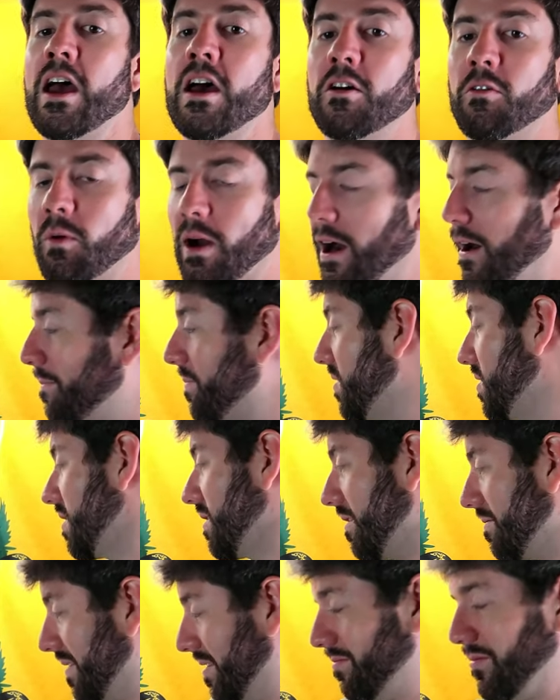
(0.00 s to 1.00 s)
Well,
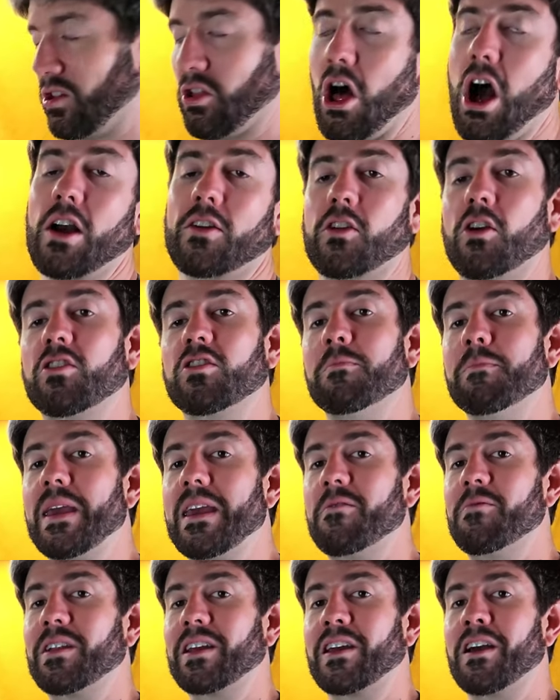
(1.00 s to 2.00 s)
Glock's hard to
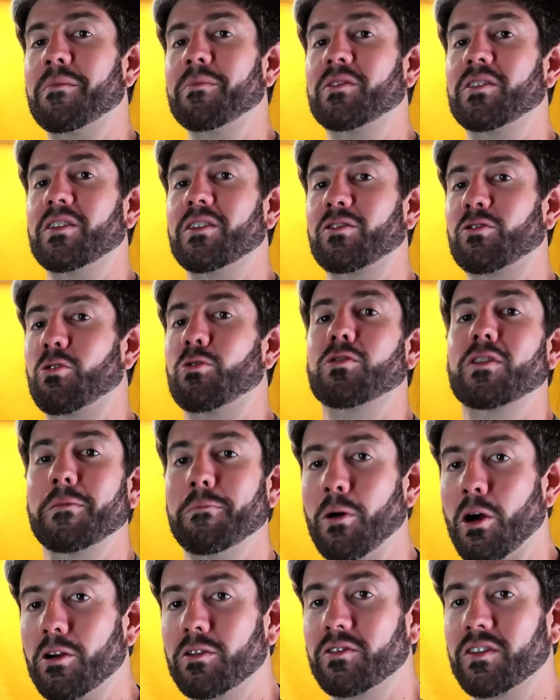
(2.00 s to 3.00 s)
beat when it comes to sourcing
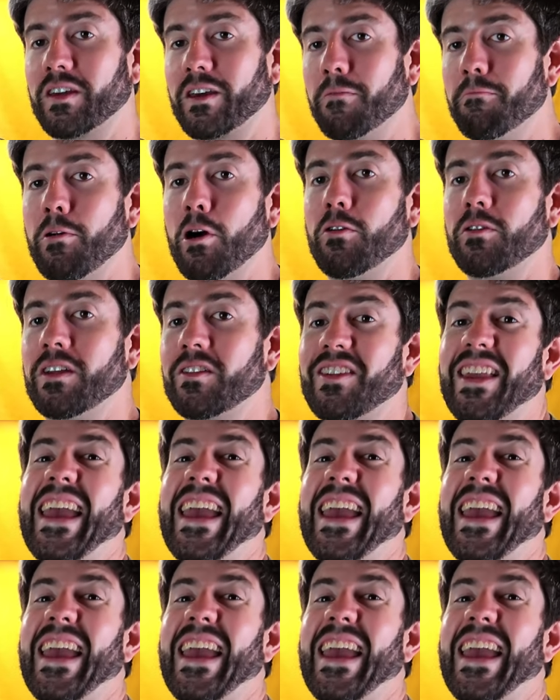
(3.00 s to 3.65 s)
parts and components,